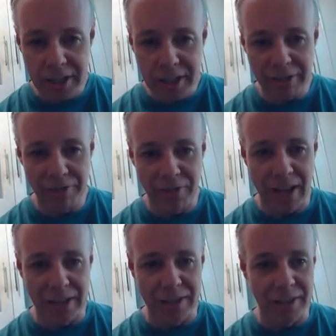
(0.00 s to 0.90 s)

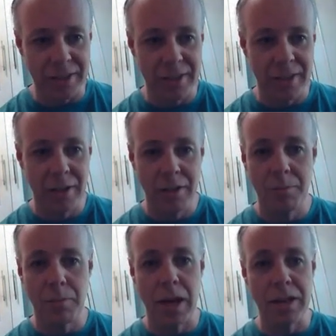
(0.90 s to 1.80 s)
inflected
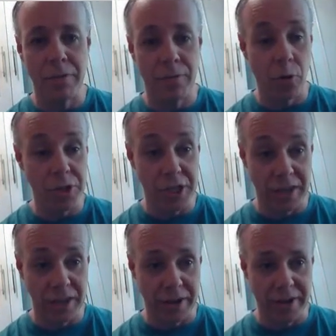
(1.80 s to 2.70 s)
for
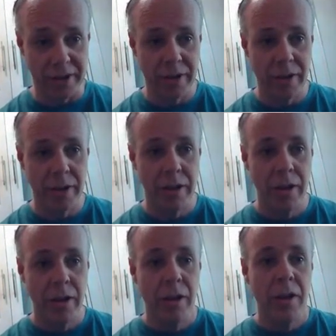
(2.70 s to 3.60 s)
gender.
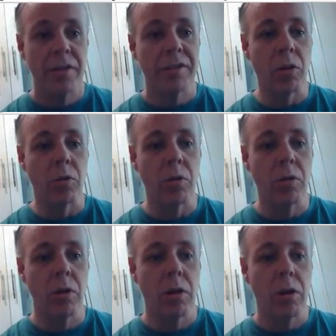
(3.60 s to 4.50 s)
So,
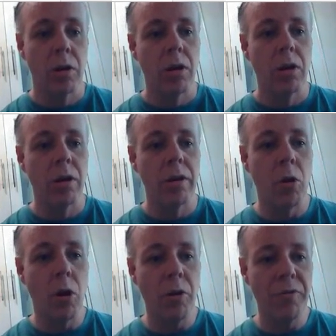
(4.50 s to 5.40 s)

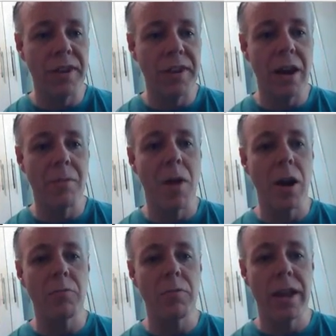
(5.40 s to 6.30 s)
often they are
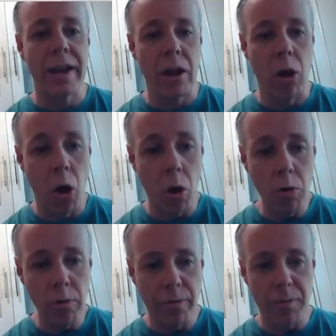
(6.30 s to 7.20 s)
marked with an
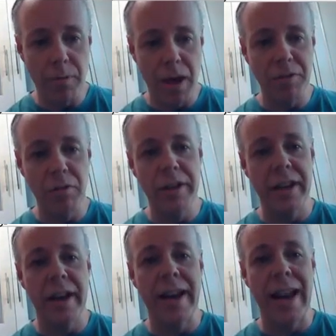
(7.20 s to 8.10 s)
O for masculine
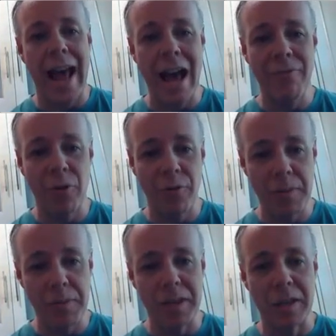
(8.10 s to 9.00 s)
and an A for
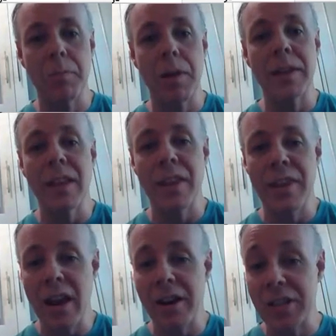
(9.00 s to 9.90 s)
feminine, but
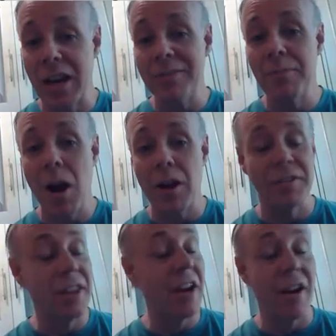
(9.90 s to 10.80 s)
they are just
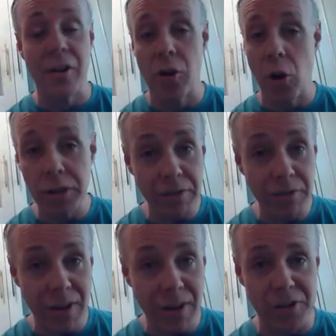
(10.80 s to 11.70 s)
marks. They are not
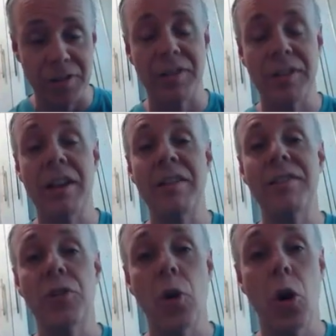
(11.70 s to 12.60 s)
inflections. There
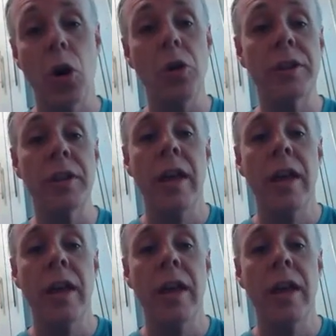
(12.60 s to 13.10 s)
is no